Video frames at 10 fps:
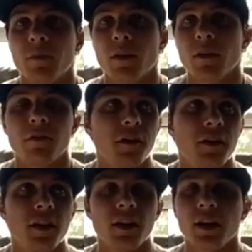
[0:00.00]
the
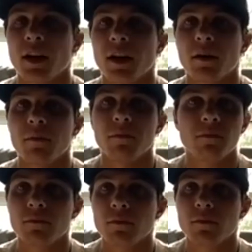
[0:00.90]
fifth inning I get
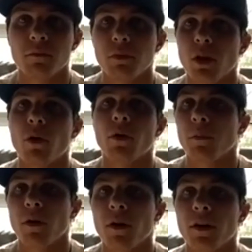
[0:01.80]
blown
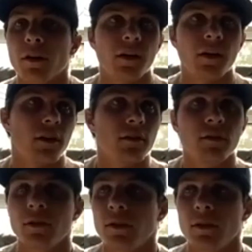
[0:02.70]
up on. And then
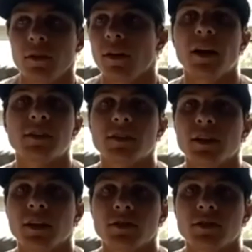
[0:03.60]
the next
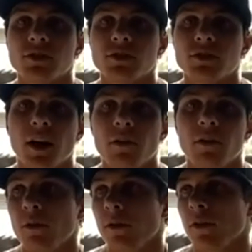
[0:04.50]
inning, it's a shutout.
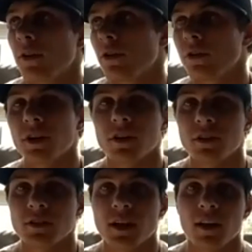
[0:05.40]
Well, and then you look at the
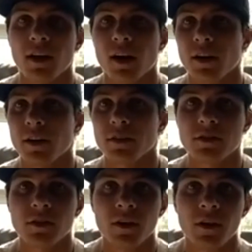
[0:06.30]
stat line,
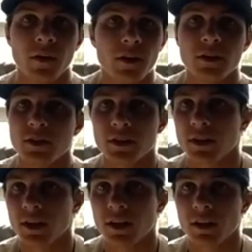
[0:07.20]
it's six
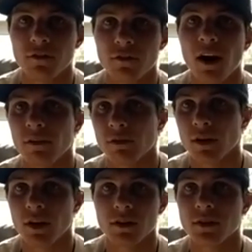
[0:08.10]
innings, five
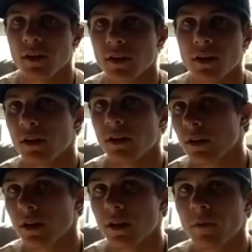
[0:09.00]
runs, da da da da
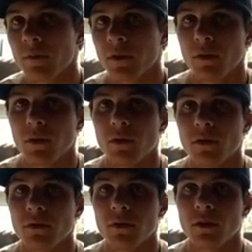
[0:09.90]
da.
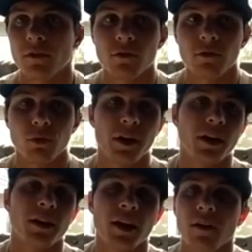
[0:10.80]
Well, if you break
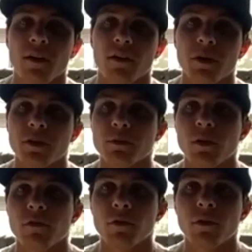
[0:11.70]
it down in a
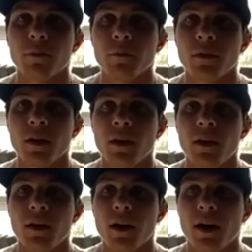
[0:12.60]
baseball form,
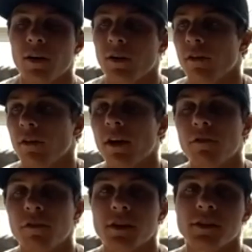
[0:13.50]
okay, if I'd have
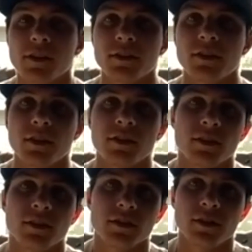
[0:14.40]
fixed this, this,
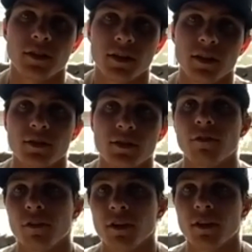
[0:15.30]
this, and this in the
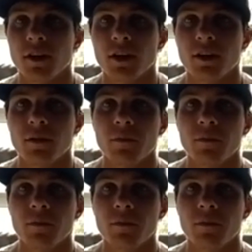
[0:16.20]
fifth inning,